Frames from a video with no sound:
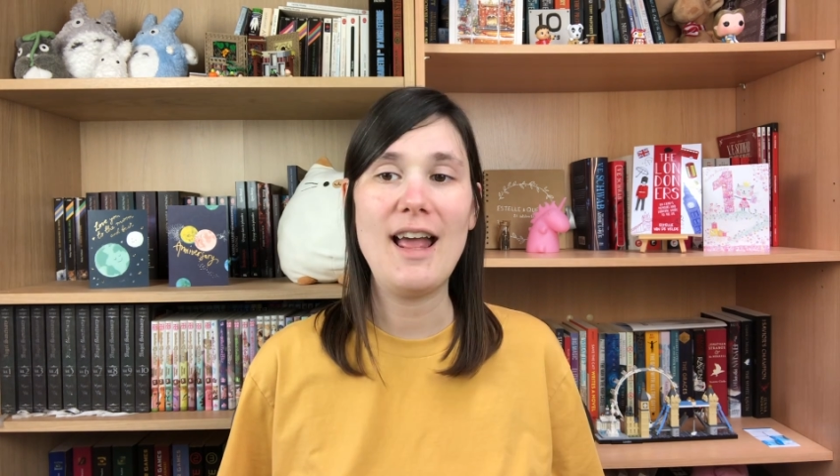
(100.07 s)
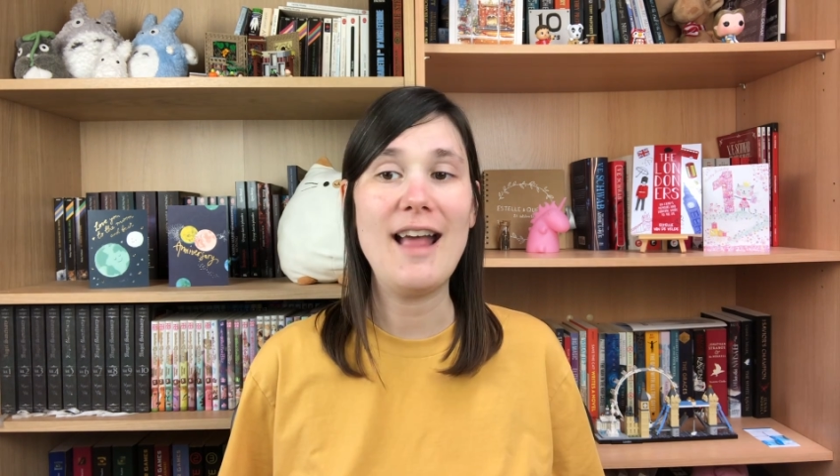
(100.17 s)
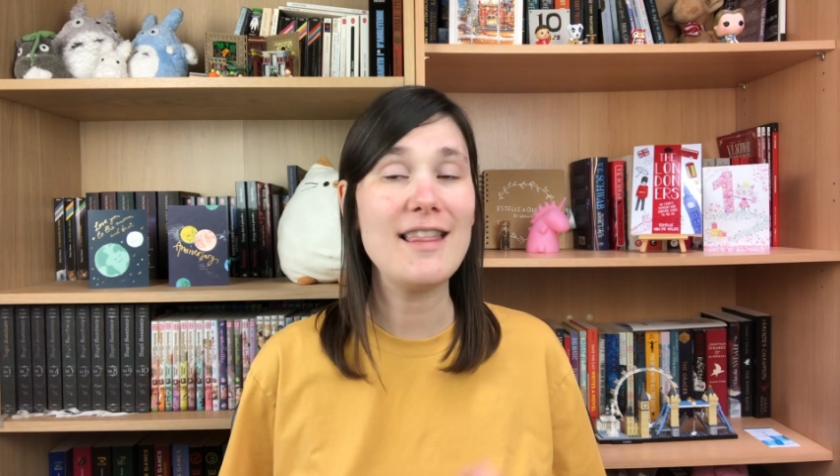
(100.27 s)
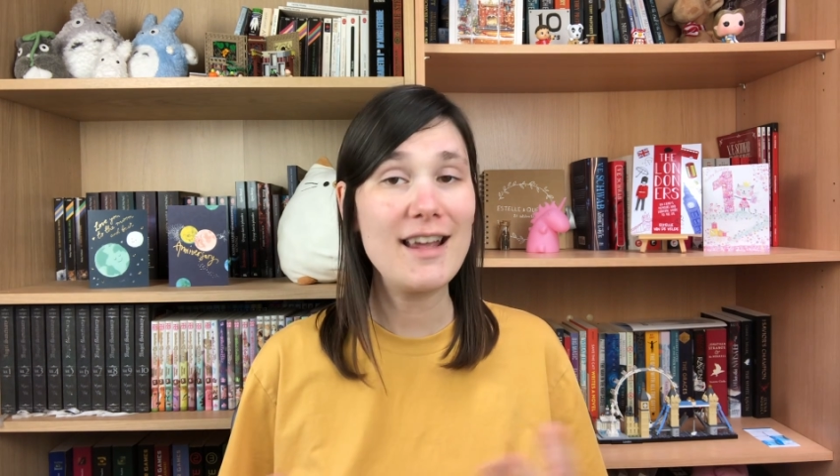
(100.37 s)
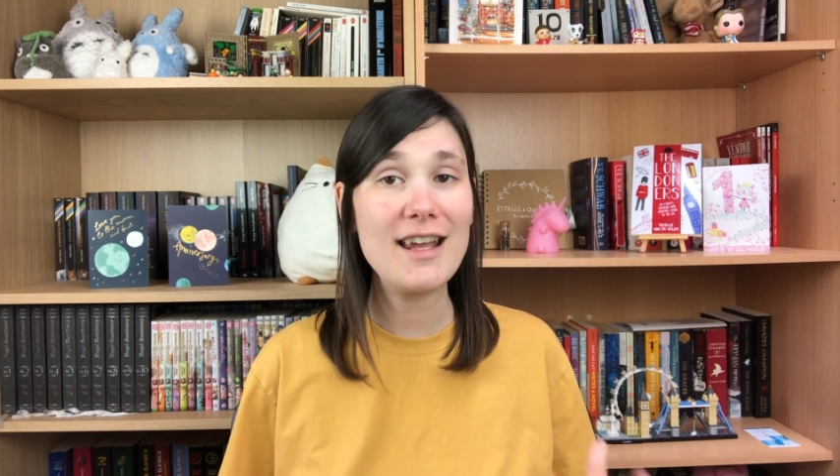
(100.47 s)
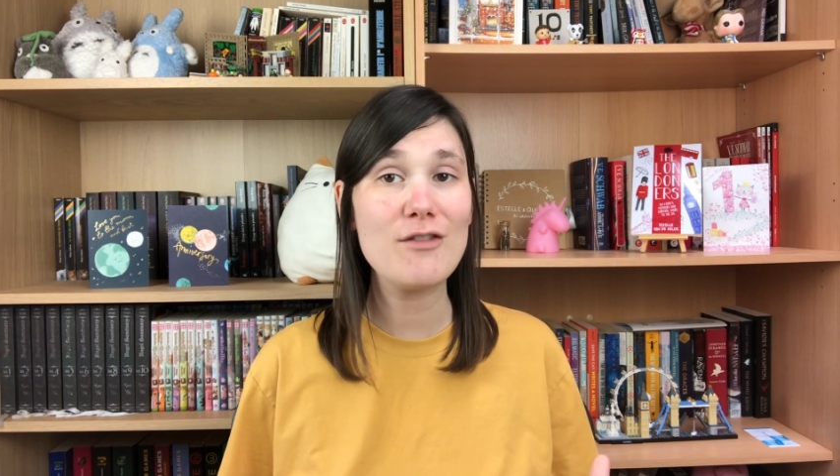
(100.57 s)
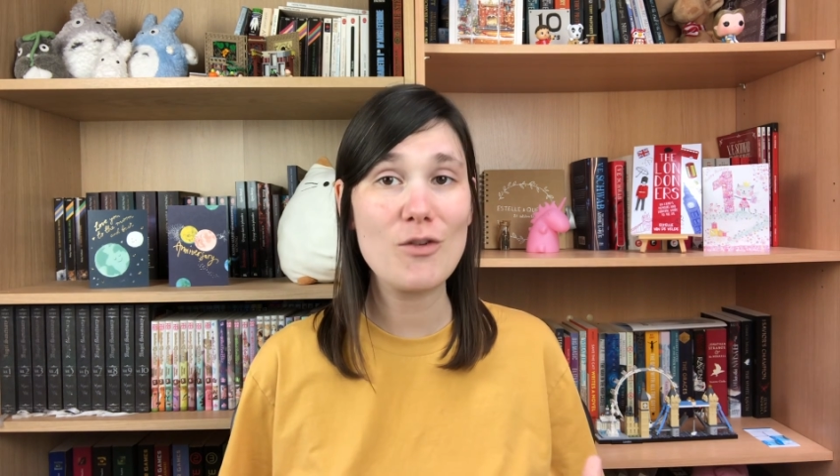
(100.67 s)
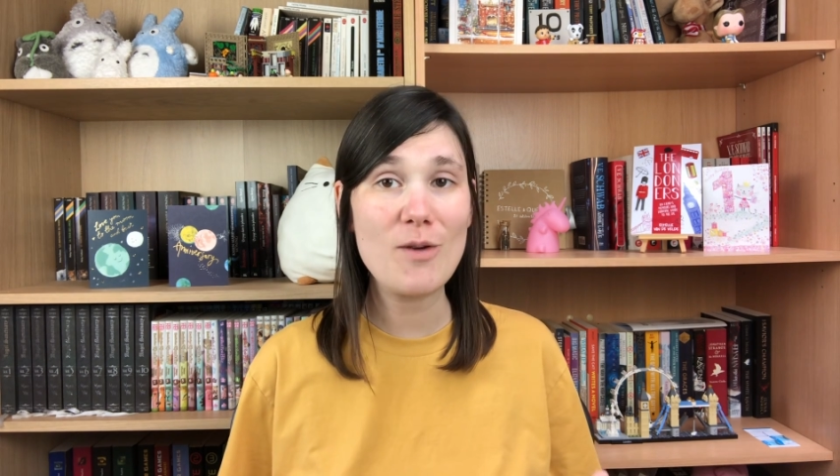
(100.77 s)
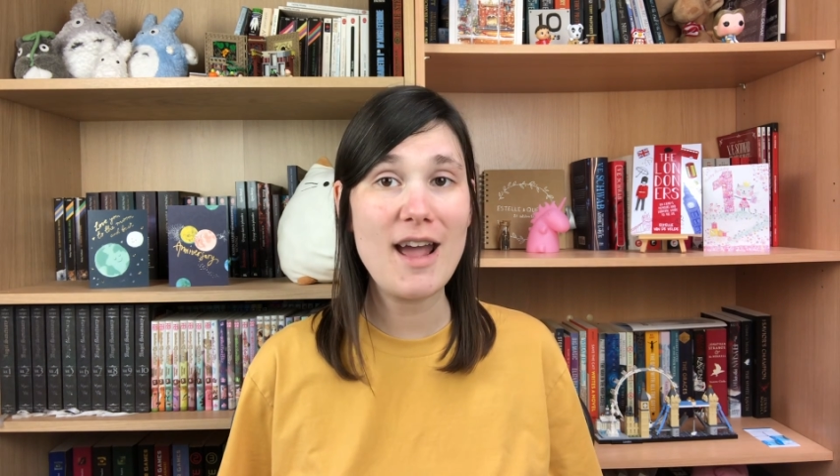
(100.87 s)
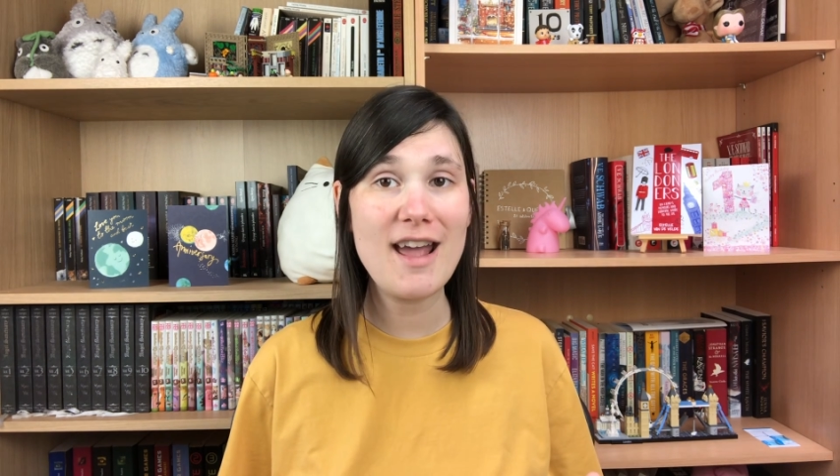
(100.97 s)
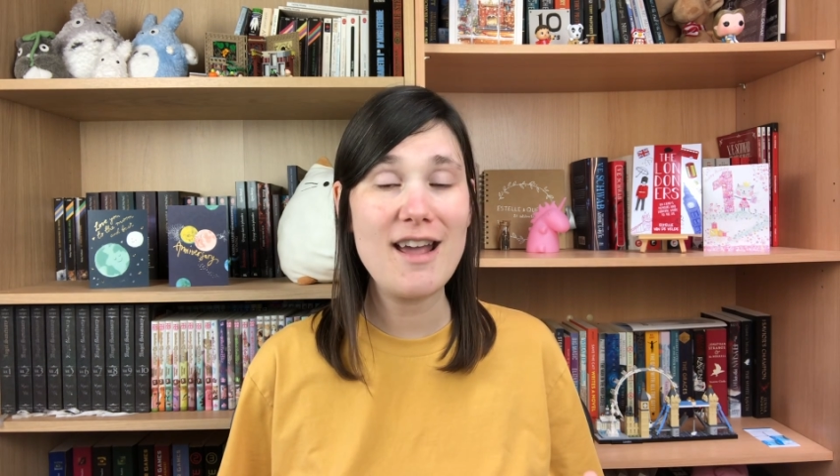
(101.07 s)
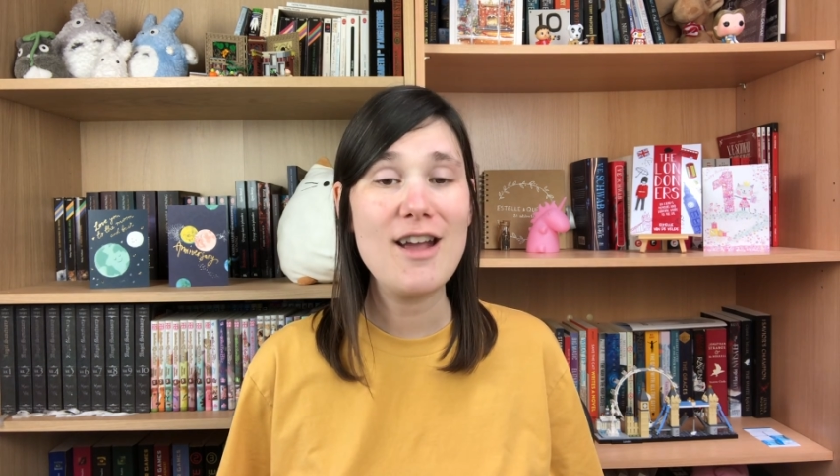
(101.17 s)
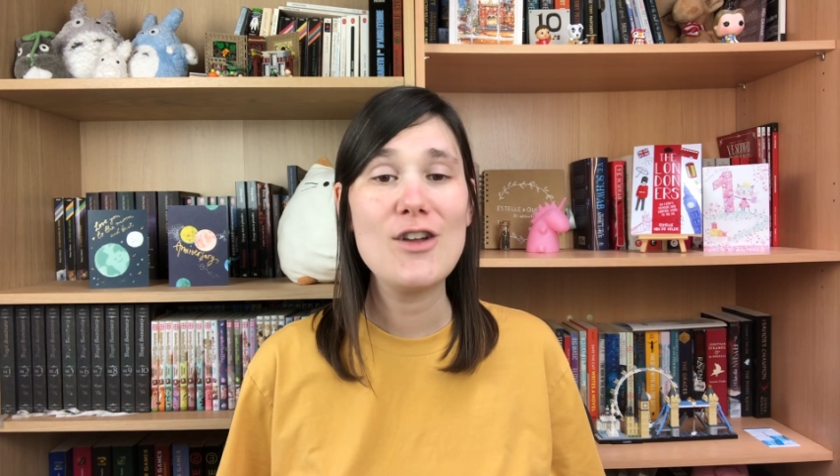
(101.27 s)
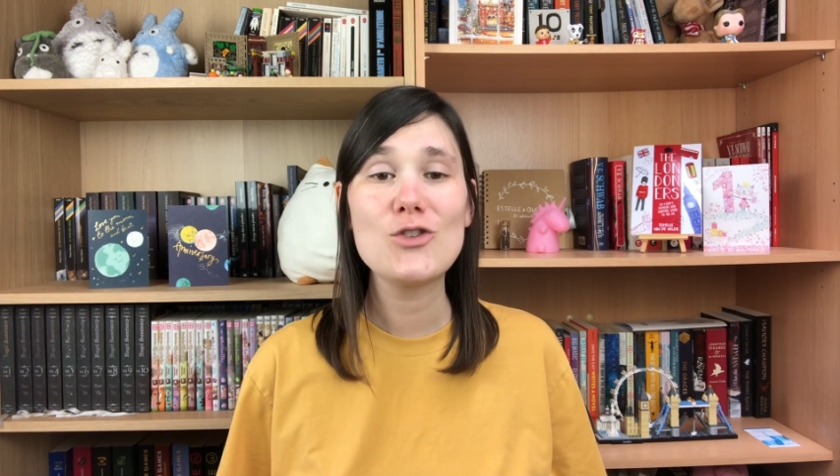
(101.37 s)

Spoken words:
and I gave away